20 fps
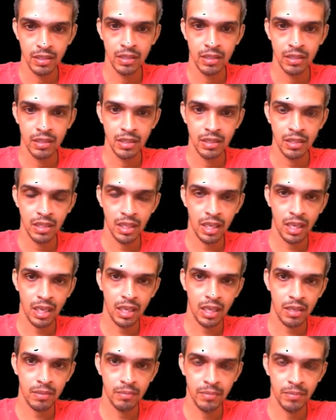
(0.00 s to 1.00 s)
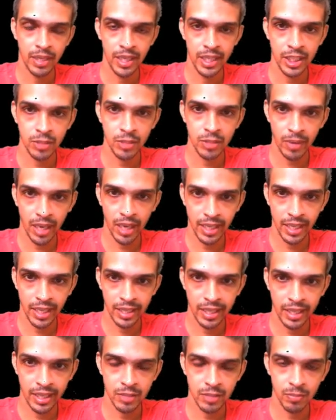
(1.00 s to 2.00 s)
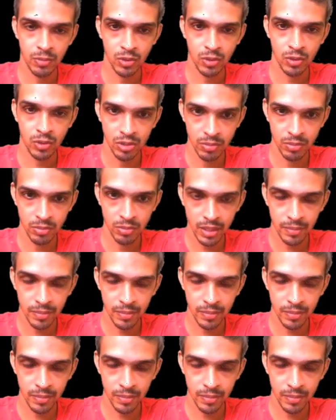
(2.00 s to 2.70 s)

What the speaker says: There are many spanning trees possible,